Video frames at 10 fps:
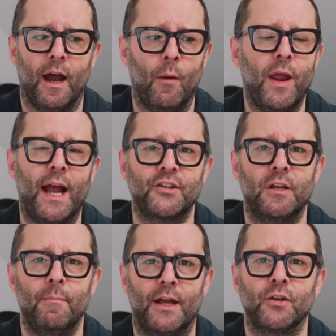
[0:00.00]
And we
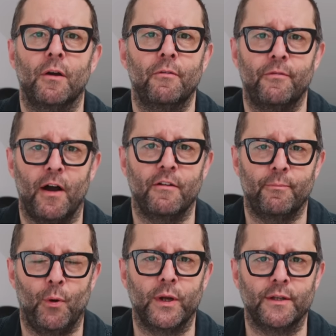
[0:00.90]
actually measure
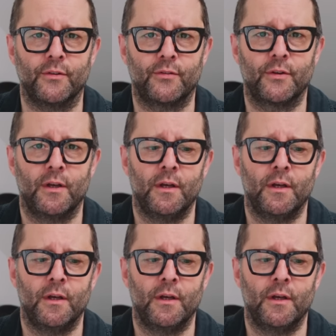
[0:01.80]
5 points,